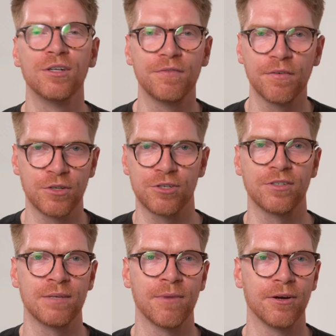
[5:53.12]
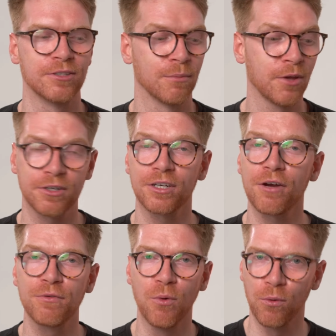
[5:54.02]
of different shooting modes. I'm not going to
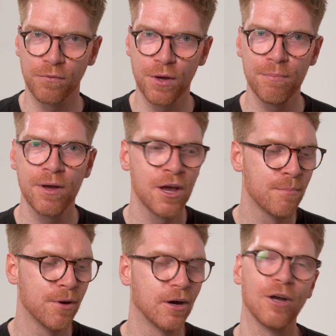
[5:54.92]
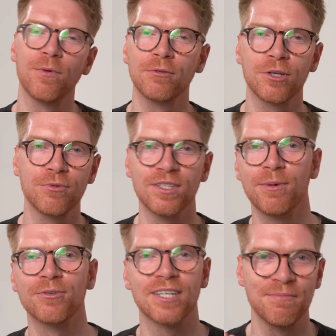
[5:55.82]
go through all of them, but I will do the
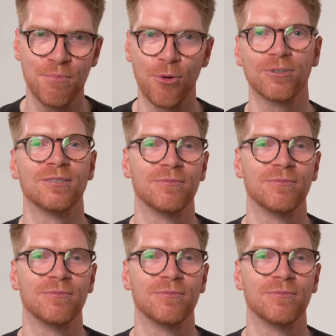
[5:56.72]
most important